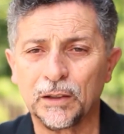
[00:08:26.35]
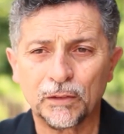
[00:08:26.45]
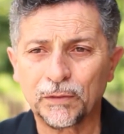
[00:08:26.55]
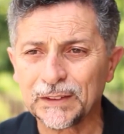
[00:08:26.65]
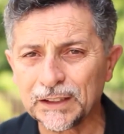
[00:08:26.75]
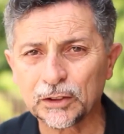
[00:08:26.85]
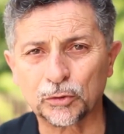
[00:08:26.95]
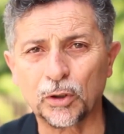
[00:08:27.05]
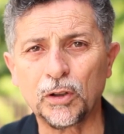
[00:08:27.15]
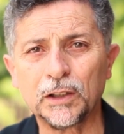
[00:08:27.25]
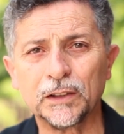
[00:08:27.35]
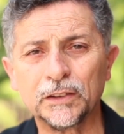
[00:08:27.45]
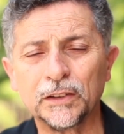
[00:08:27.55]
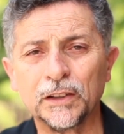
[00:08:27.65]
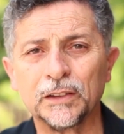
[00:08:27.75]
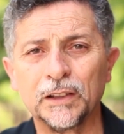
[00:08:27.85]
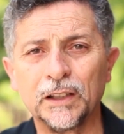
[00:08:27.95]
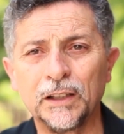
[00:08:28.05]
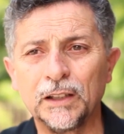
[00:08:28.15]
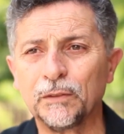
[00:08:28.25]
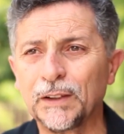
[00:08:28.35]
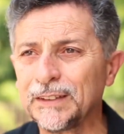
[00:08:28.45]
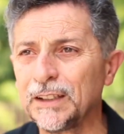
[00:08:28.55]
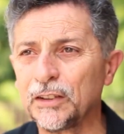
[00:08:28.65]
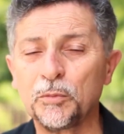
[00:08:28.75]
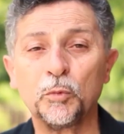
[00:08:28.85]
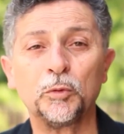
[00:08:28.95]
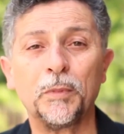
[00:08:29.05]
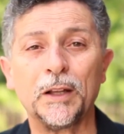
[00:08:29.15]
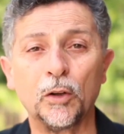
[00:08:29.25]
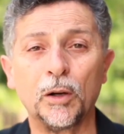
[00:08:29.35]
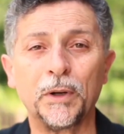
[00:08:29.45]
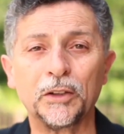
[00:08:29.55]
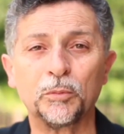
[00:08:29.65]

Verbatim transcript: turn this world into a better, more beautiful world.